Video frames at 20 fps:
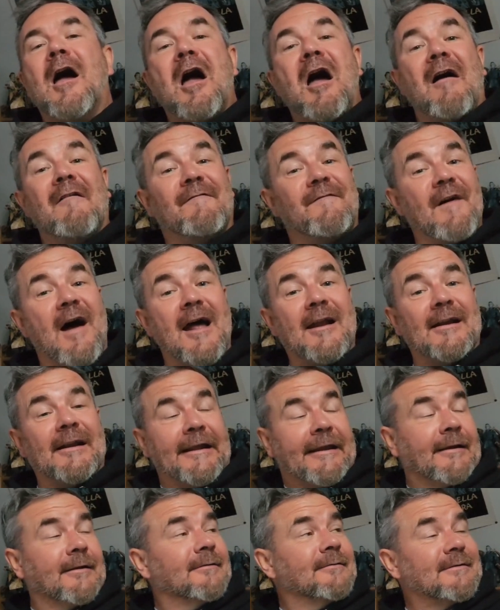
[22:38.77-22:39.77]
And
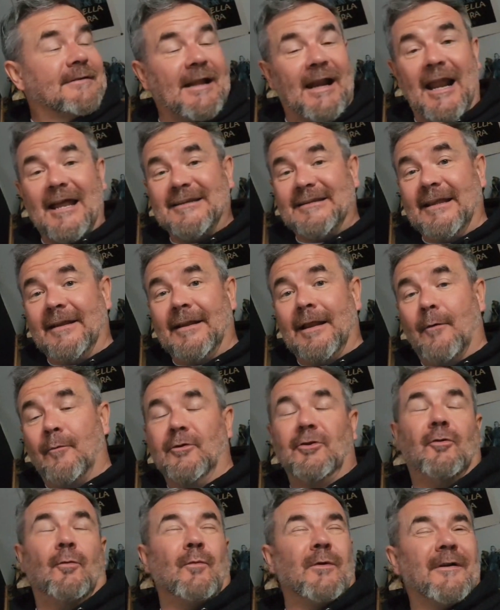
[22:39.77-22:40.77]
finally, the last thing that we
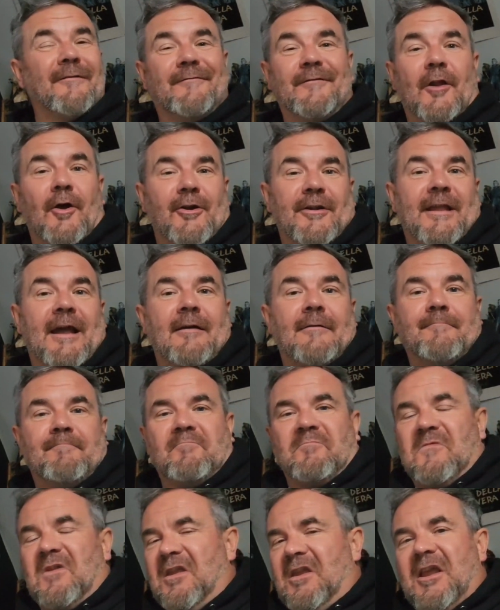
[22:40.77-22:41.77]
done, we're in Florida.
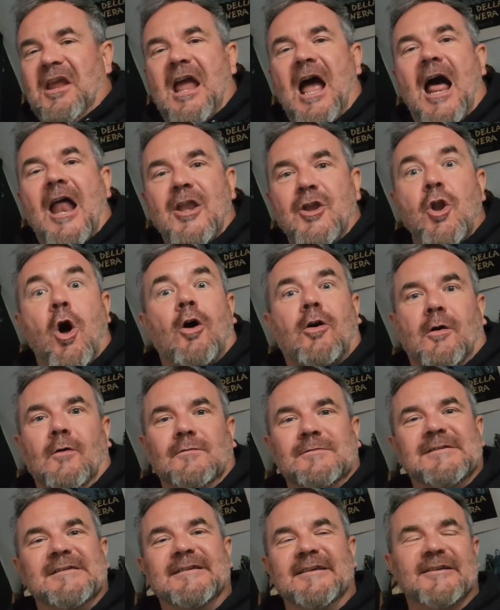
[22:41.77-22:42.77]
You can't not go
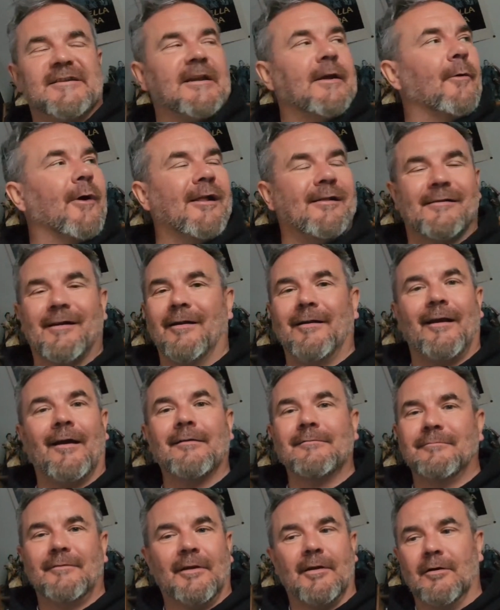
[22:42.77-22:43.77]
to Disney World, can you?
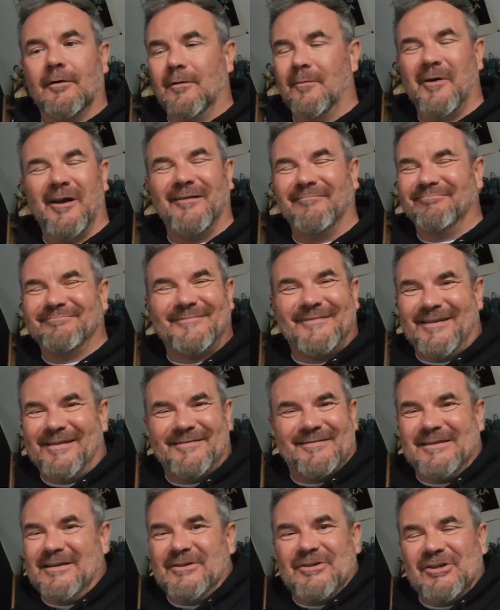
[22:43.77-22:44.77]
You know what I mean?
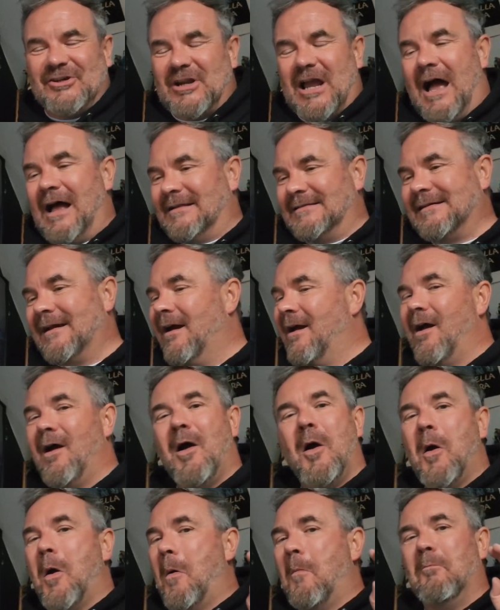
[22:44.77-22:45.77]
You just can't.
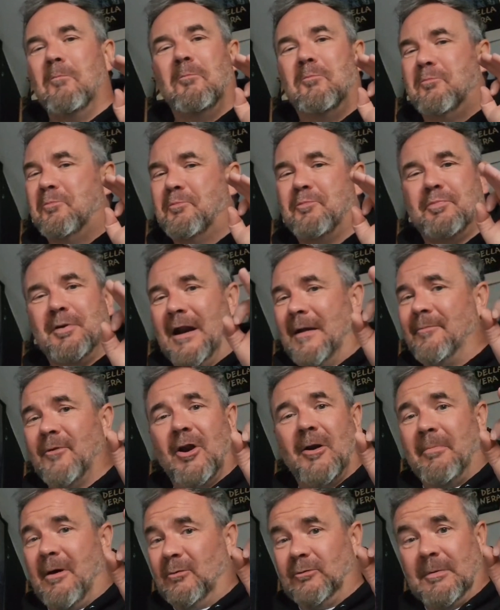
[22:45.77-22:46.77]
But I'm
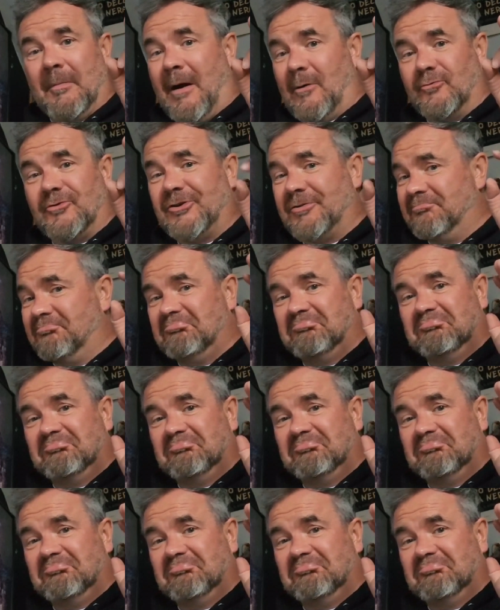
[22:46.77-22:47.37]
not about the mouse.